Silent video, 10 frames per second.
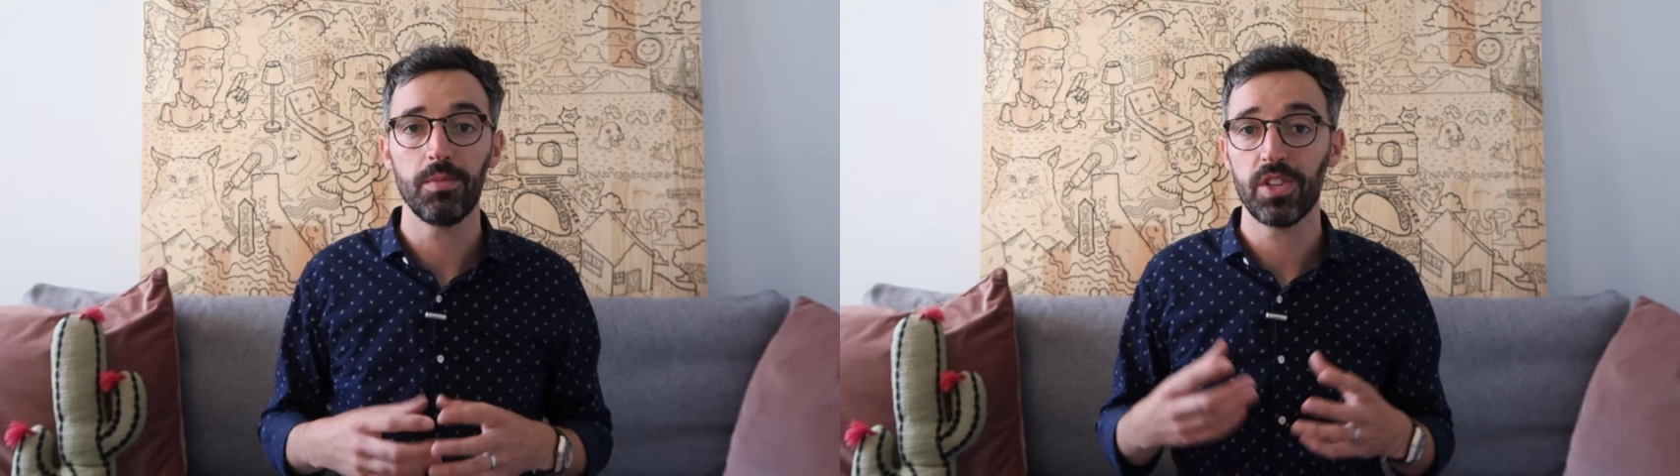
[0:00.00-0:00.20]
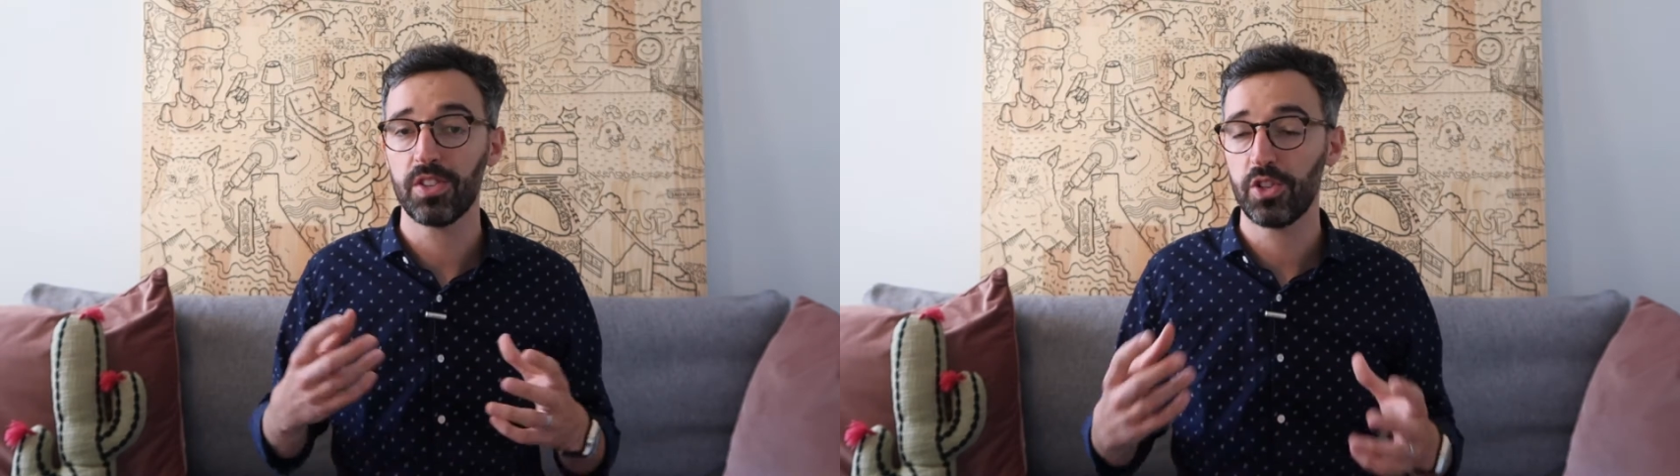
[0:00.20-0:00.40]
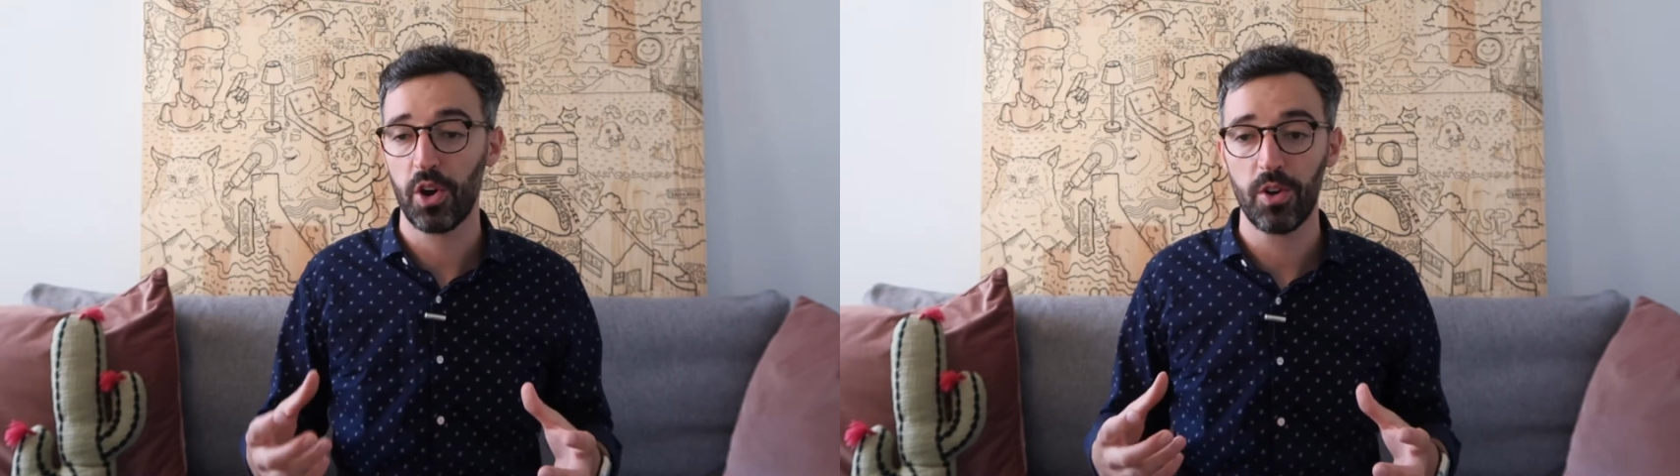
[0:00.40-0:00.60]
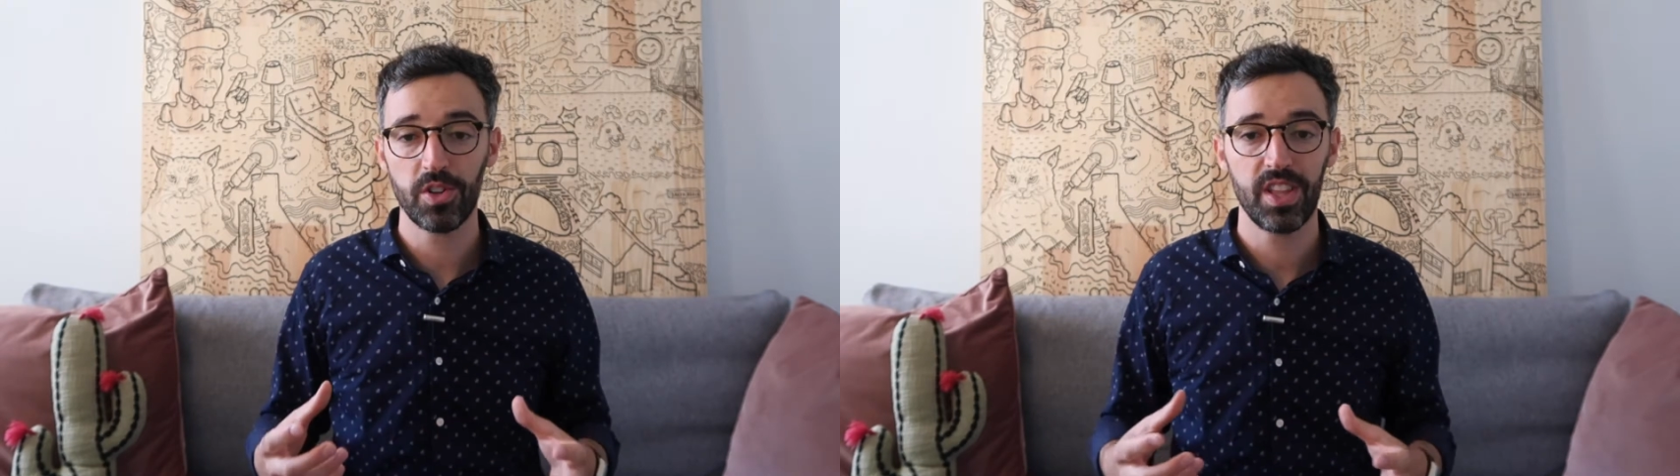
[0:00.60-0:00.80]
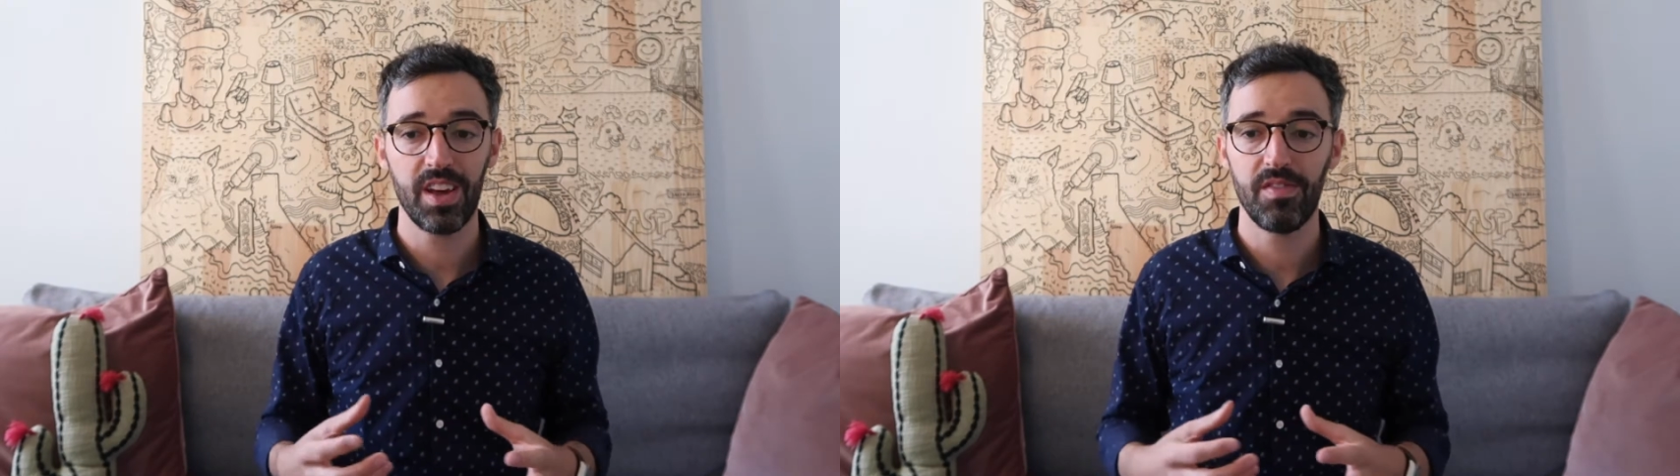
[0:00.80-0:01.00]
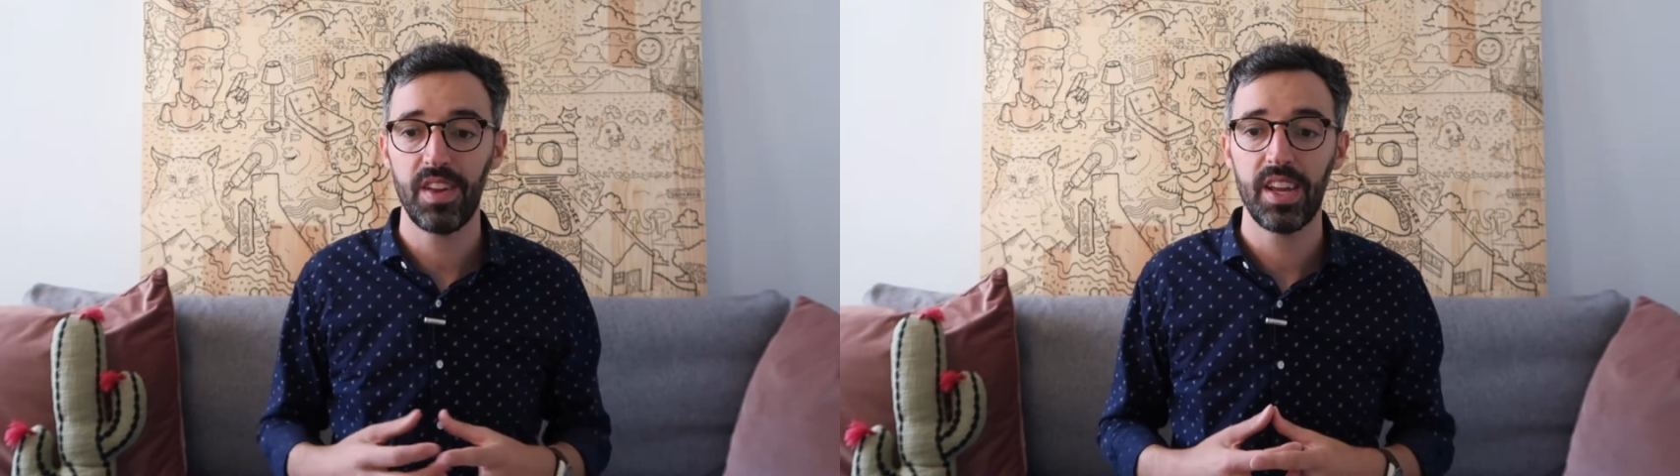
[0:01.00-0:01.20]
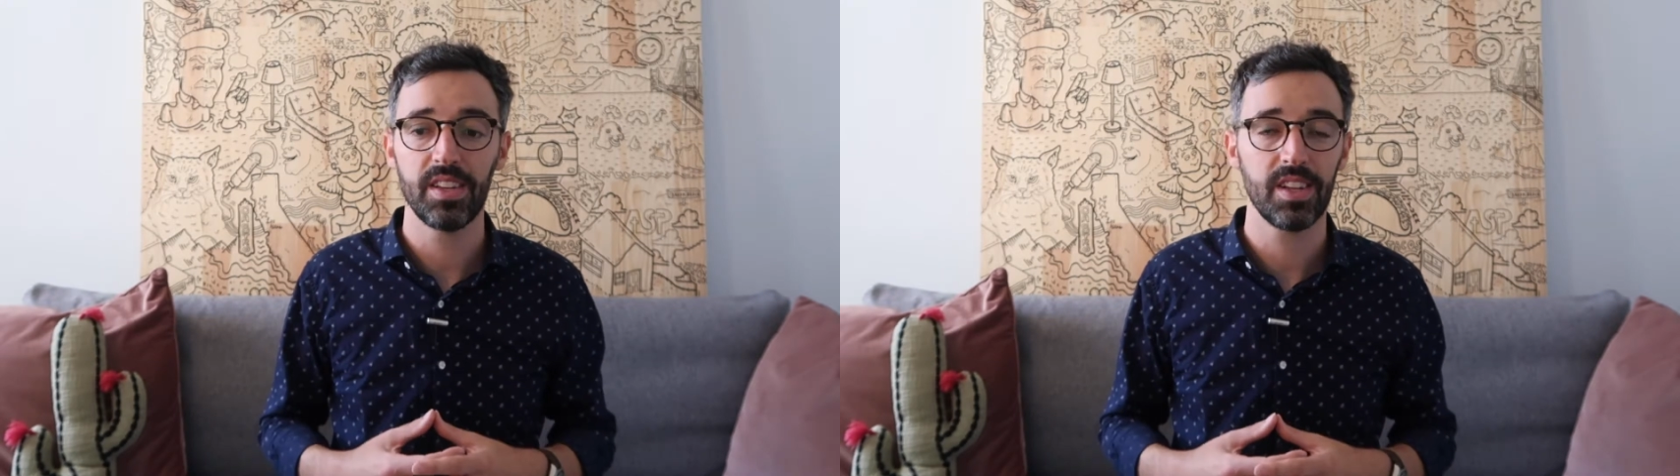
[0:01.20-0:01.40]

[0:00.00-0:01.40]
just charge that fee and